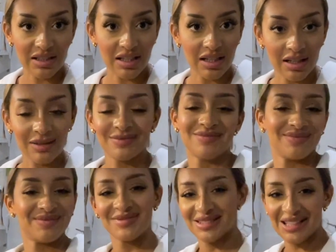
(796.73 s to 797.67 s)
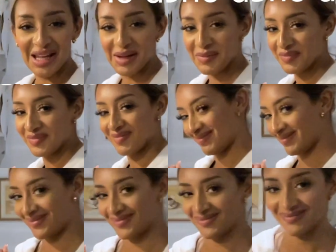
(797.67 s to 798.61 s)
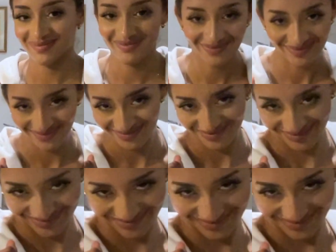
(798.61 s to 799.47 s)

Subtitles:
Yeah. I haven't tried it, I haven't tasted it